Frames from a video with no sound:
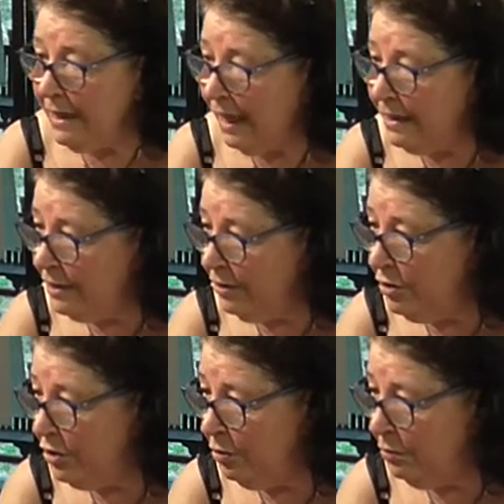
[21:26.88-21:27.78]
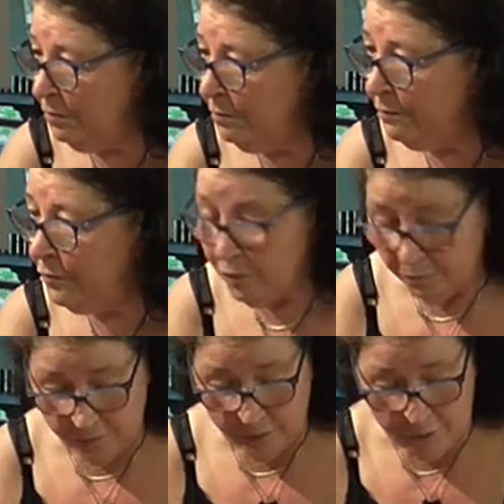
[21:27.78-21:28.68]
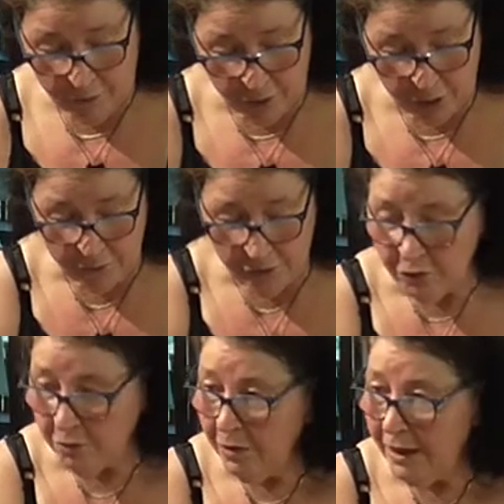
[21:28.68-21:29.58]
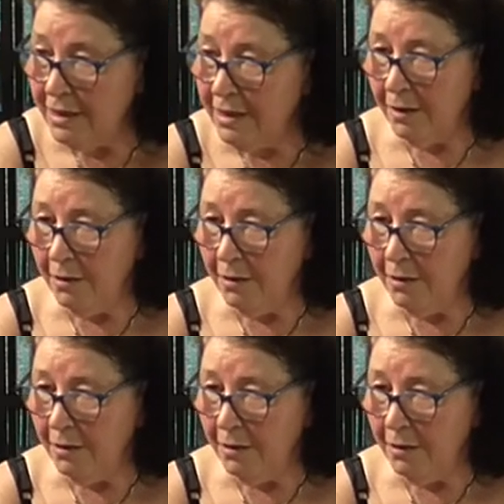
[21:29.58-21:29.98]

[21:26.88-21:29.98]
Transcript: I didn't do in front of you is,